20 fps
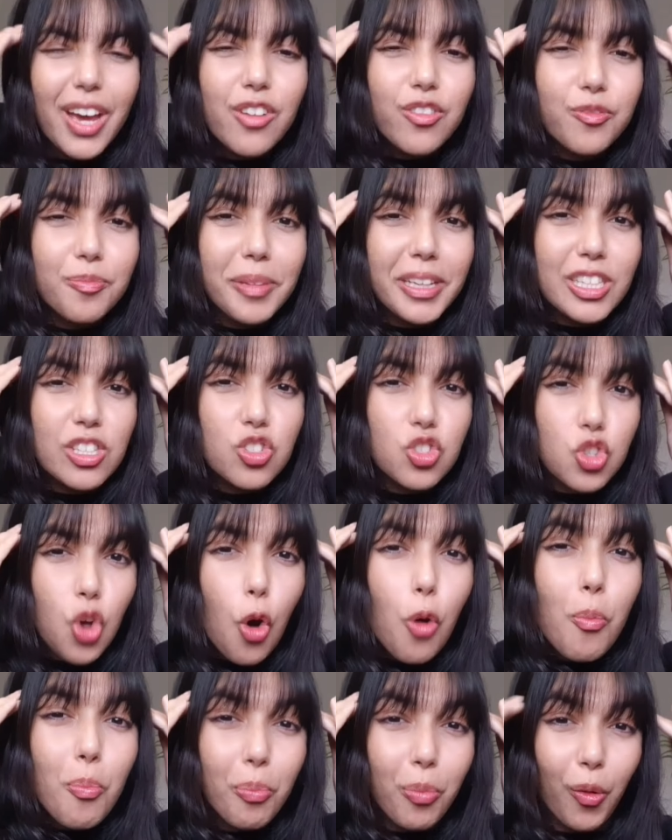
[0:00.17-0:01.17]
have been
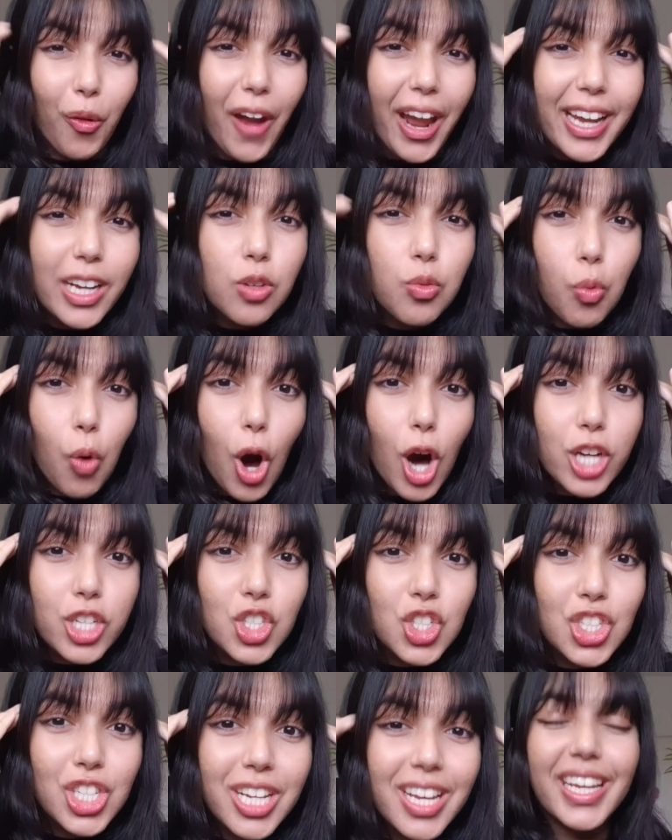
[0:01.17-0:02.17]
so
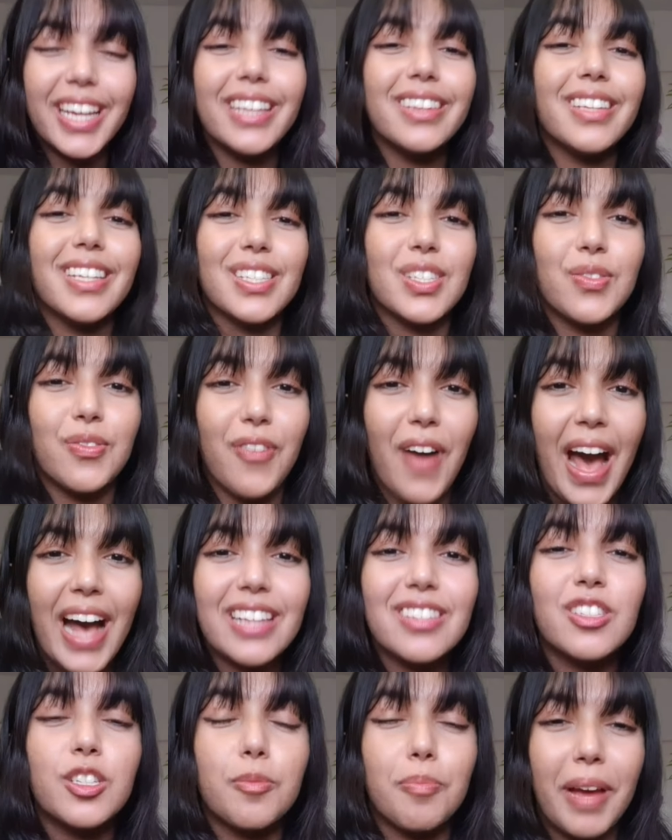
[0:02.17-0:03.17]
brainwashed in this
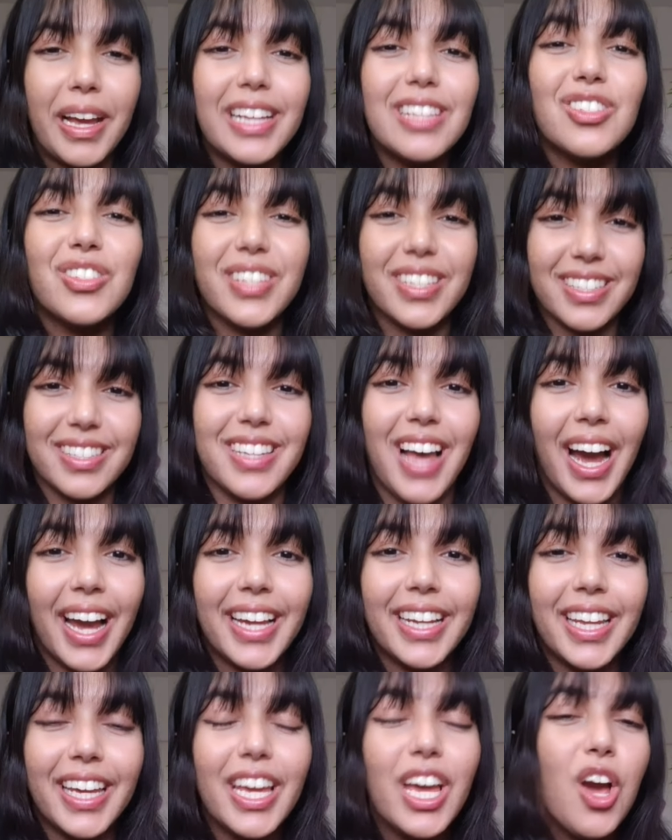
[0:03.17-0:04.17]
fast-paced
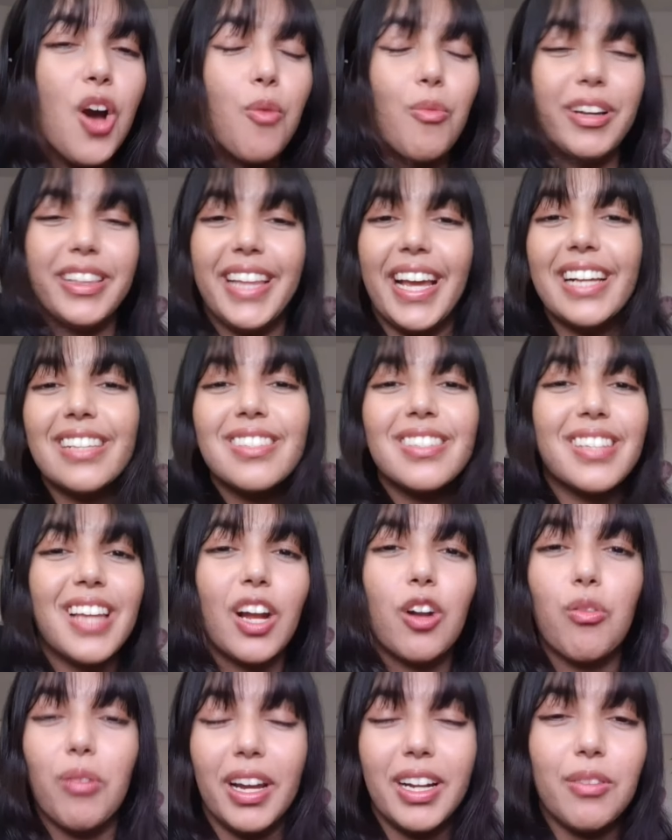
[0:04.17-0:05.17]
society with
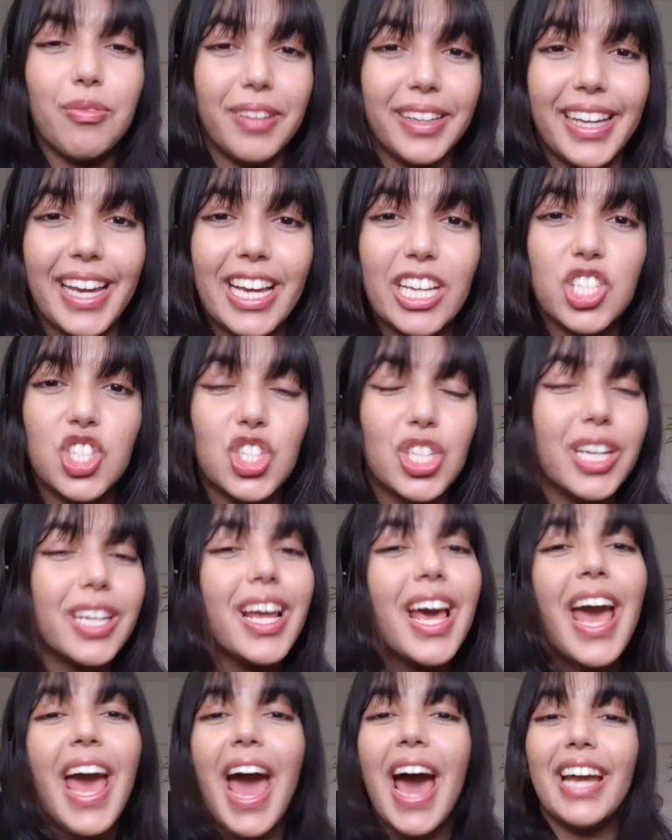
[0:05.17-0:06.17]
instant
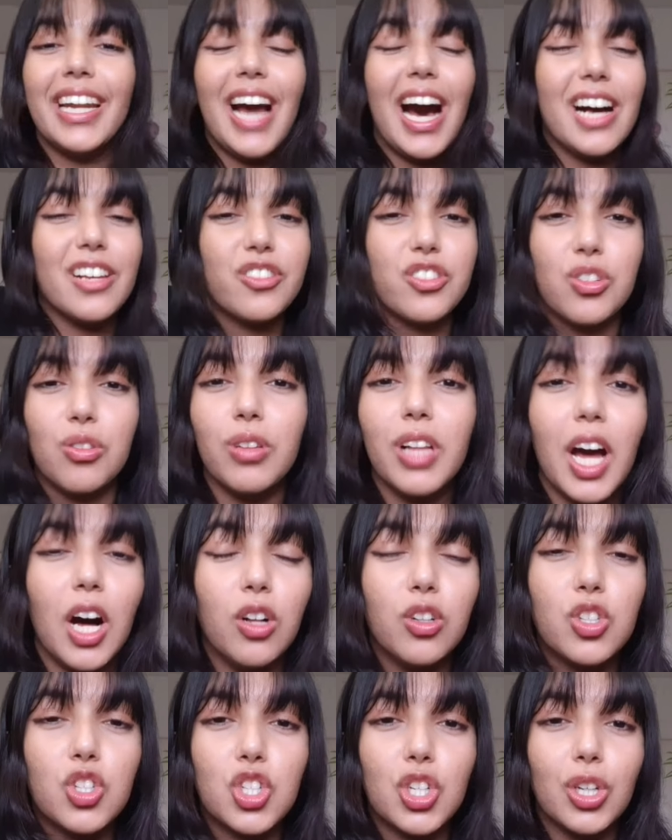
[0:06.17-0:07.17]
gratification and hustle
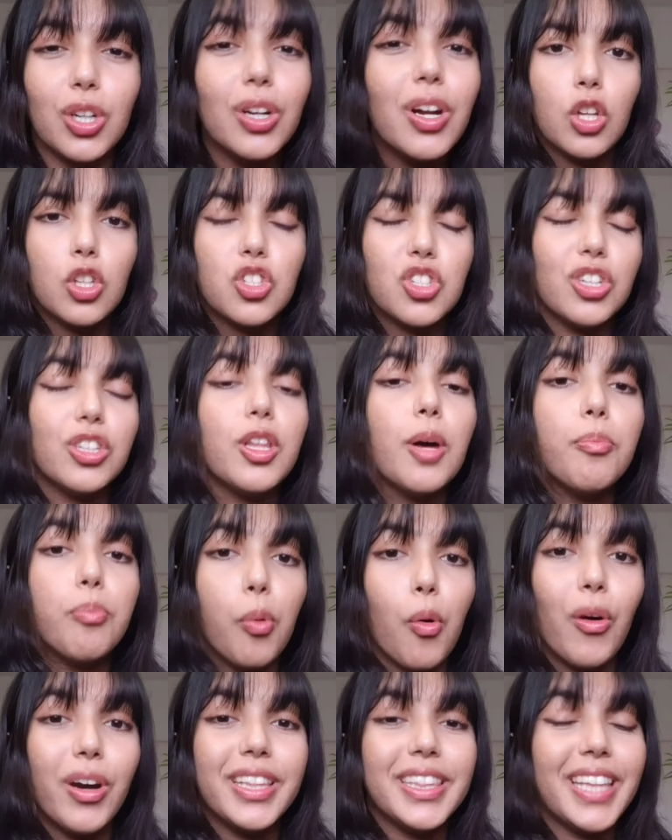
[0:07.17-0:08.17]
culture to the
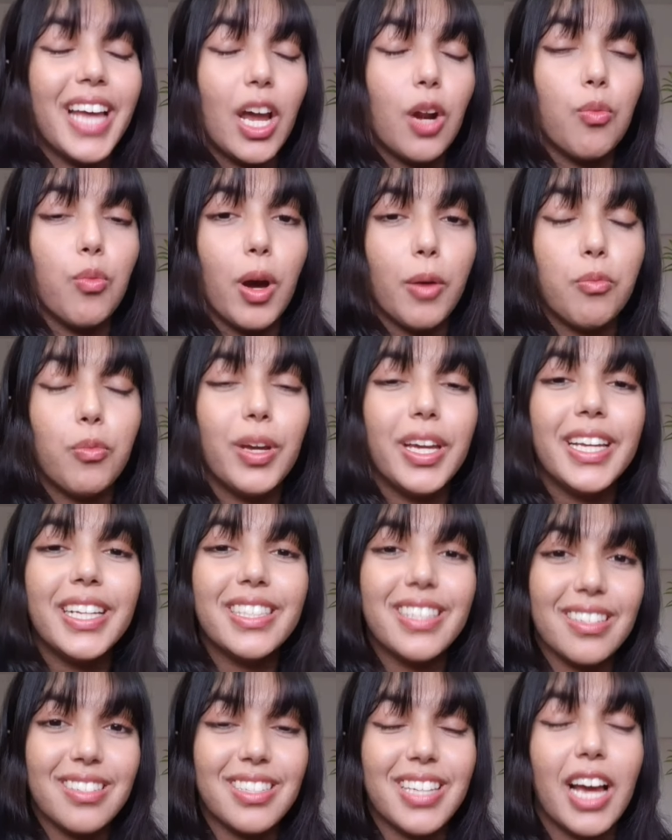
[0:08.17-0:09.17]
point that when we
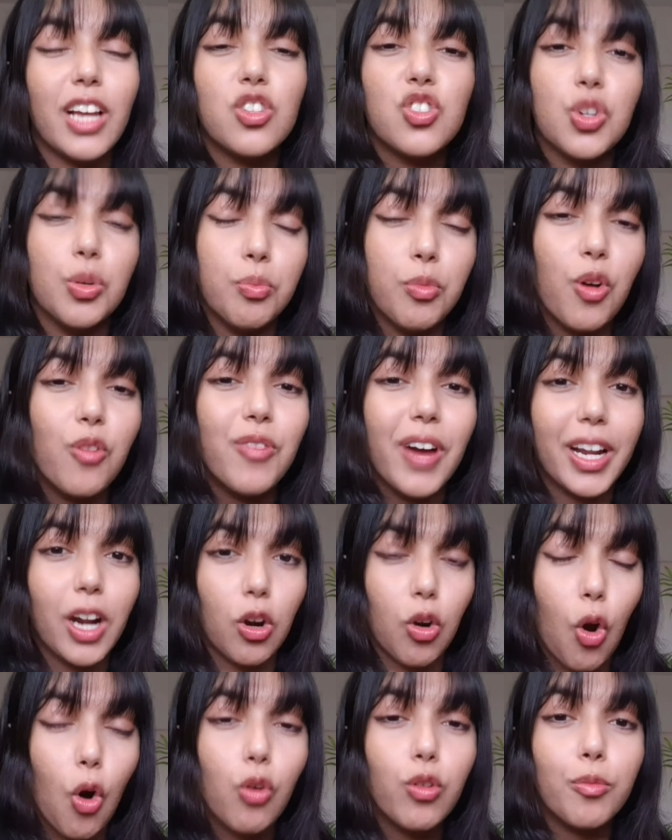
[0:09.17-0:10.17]
decide to move at
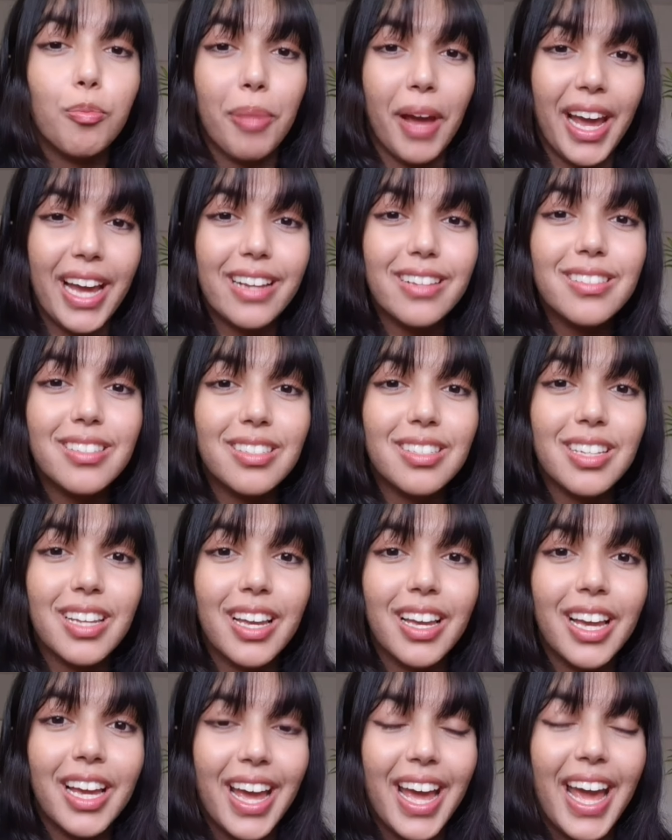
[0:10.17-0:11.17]
our own pace,
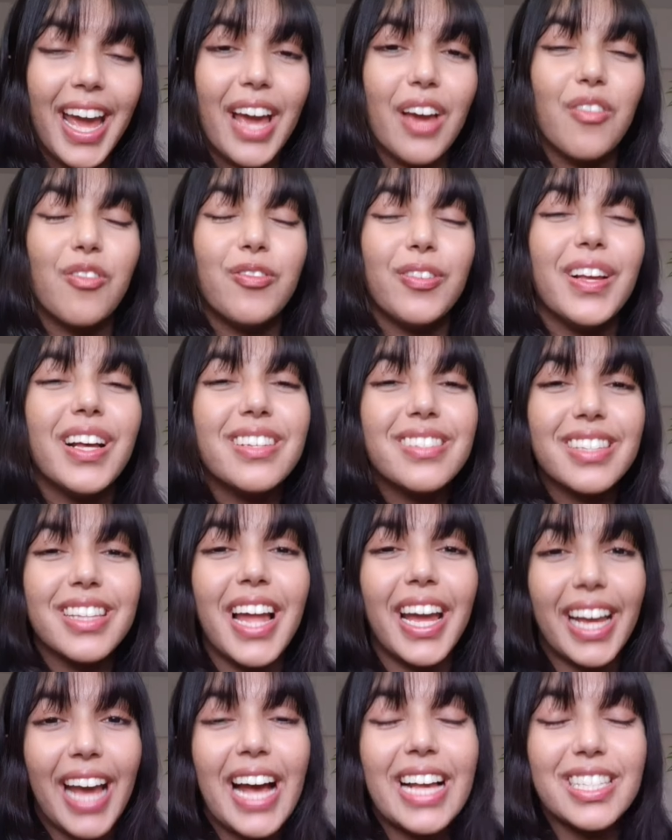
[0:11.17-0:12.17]
it feels
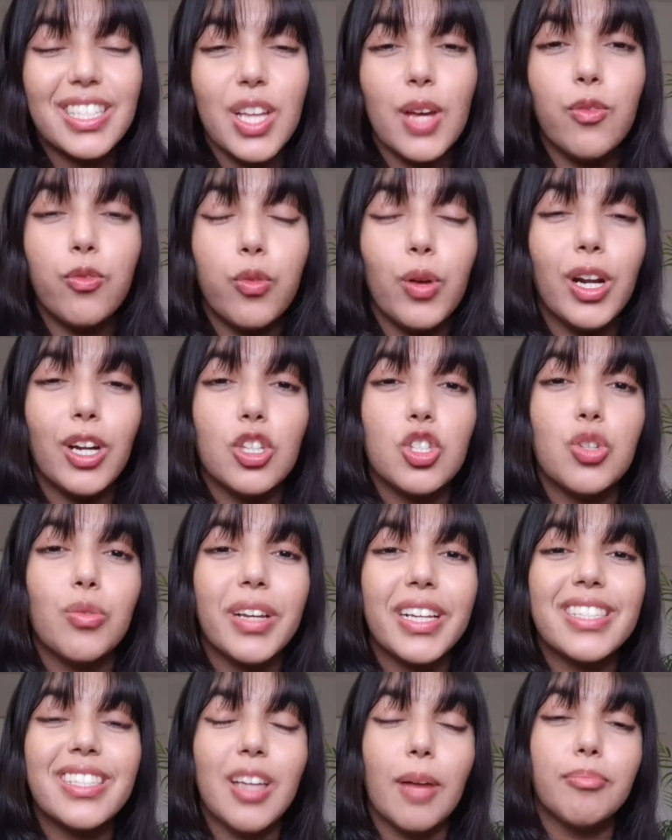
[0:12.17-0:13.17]
like as if we are
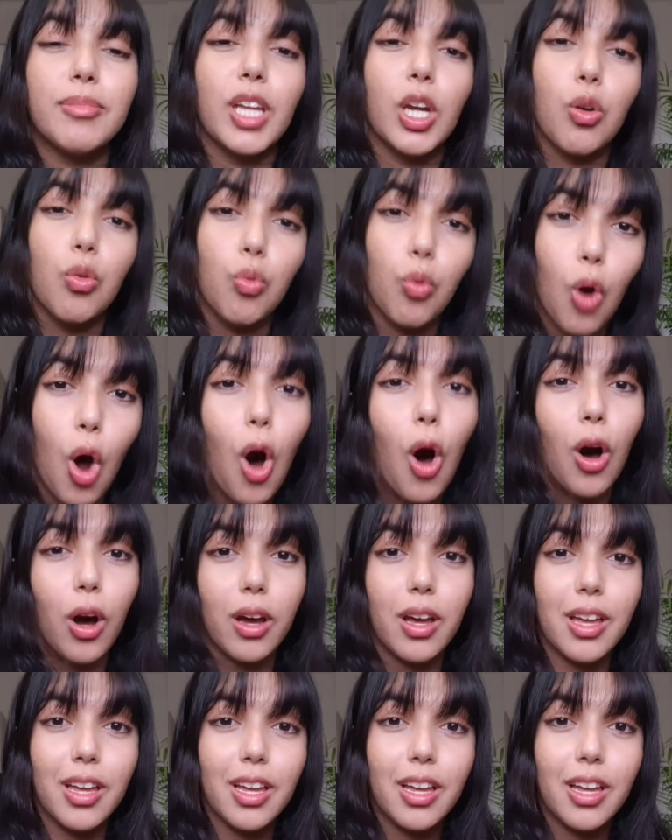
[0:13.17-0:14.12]
doing something wrong.